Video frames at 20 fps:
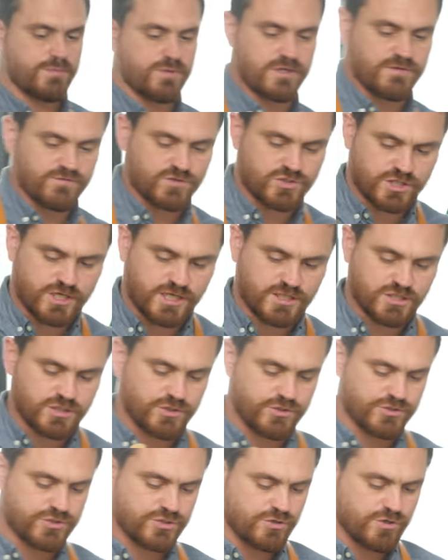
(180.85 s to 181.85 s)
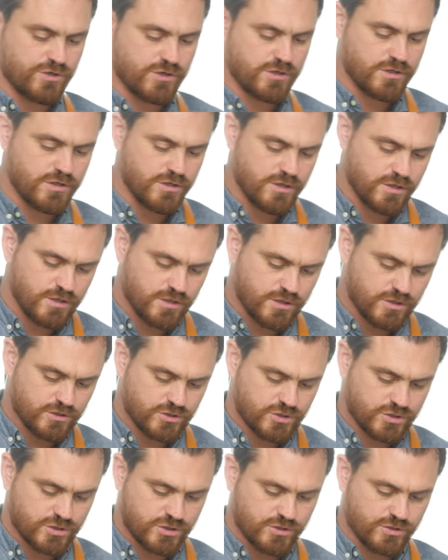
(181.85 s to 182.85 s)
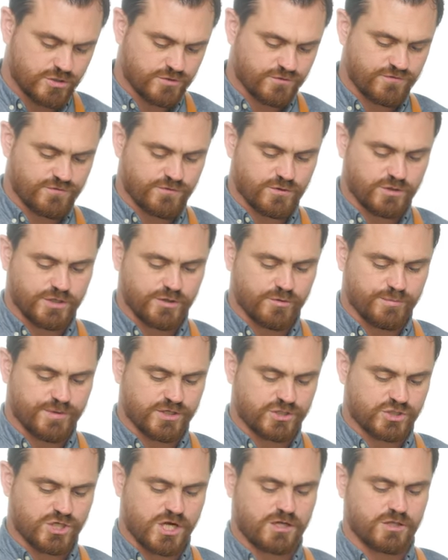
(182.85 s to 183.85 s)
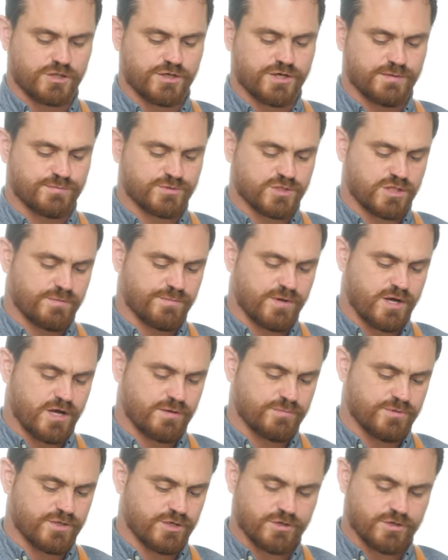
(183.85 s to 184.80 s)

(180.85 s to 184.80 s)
I'm gonna give this a nice little stir. Just a little bit of chocolate nibs on the bottom